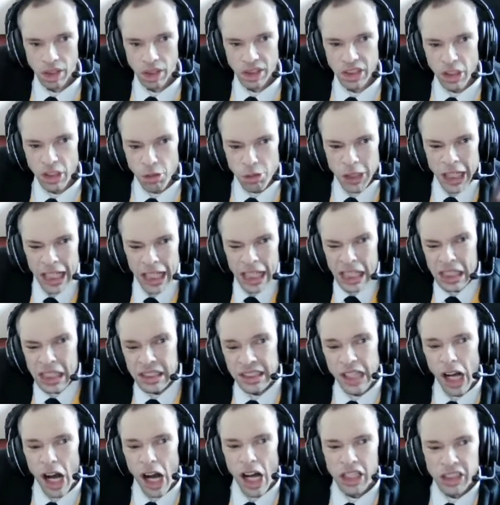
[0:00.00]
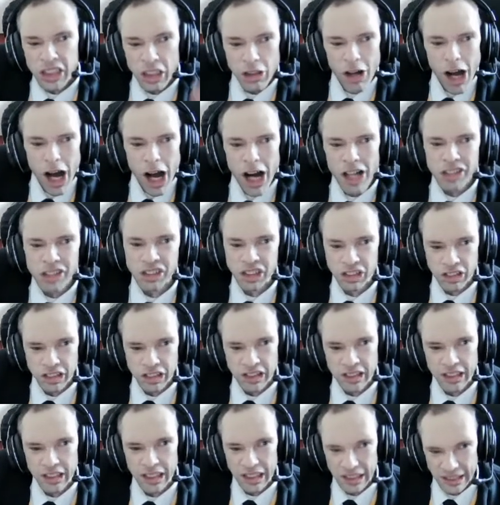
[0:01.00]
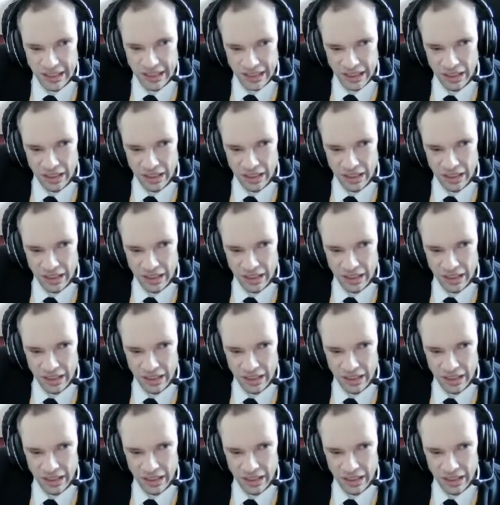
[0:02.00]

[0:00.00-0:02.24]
Your keys are your answer to this.